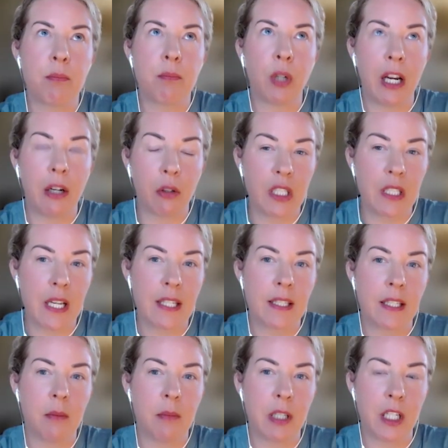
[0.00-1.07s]

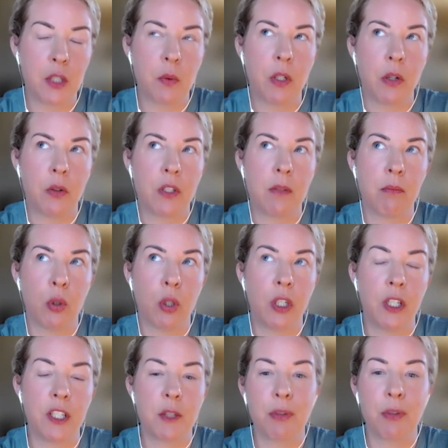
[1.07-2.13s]
prioritizing it because we know it's
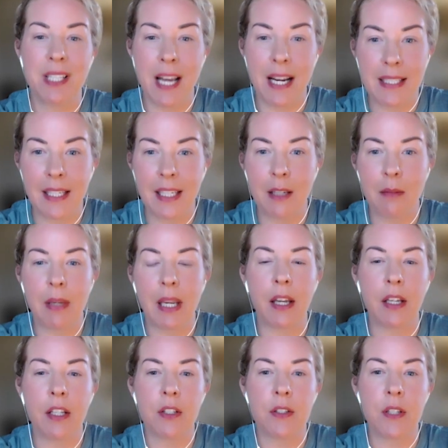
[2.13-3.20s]
important. It's protecting it
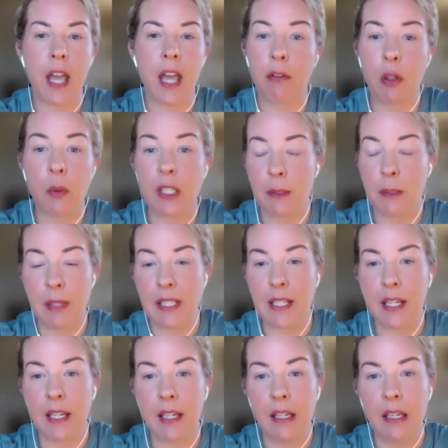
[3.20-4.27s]
because everyone's
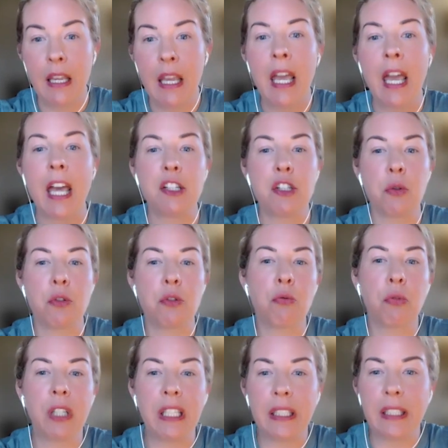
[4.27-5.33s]
busy. And so it's
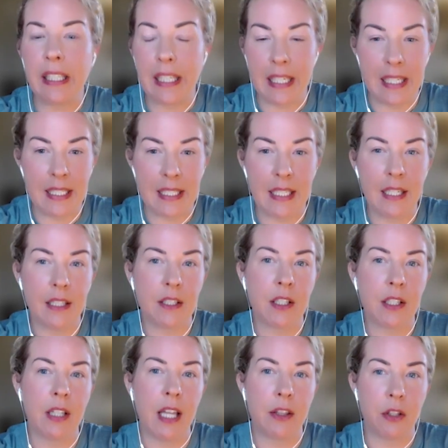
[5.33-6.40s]
really easy
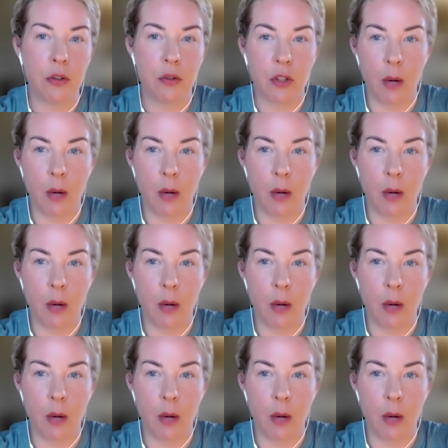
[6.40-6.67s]
to let those